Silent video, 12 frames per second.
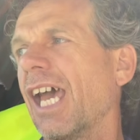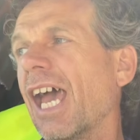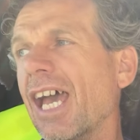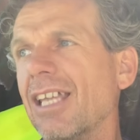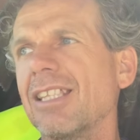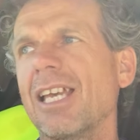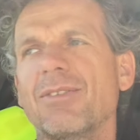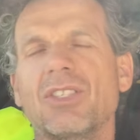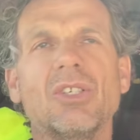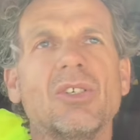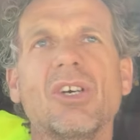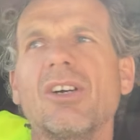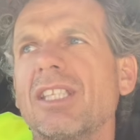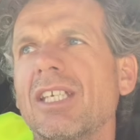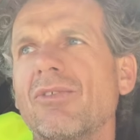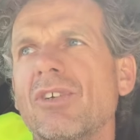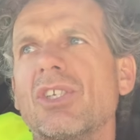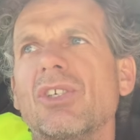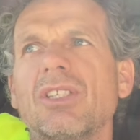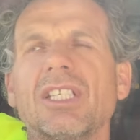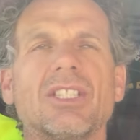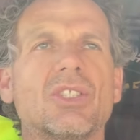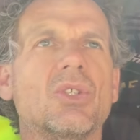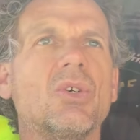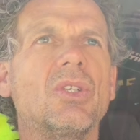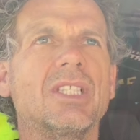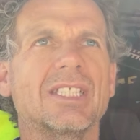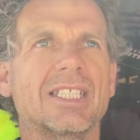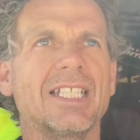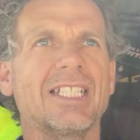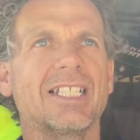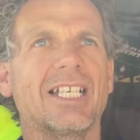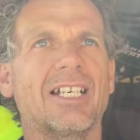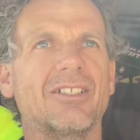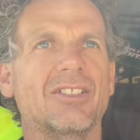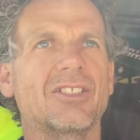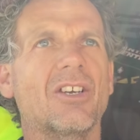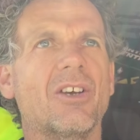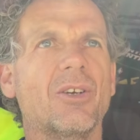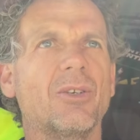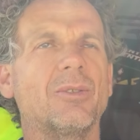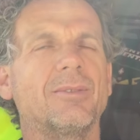And they've still got the original installer's details. So